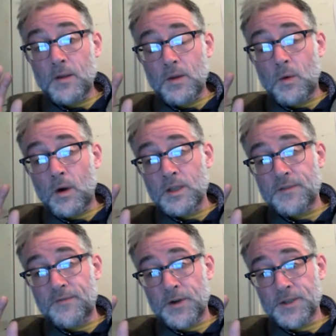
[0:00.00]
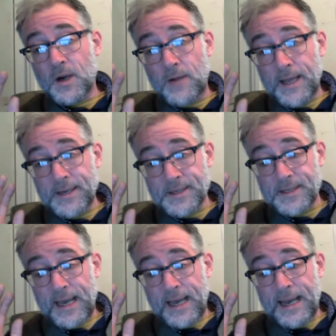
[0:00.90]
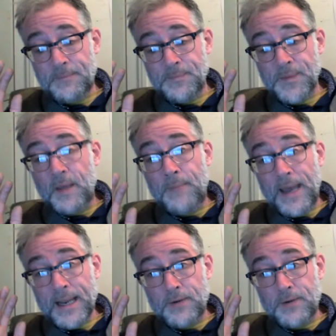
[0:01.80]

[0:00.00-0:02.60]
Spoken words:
the world's first horrendous mega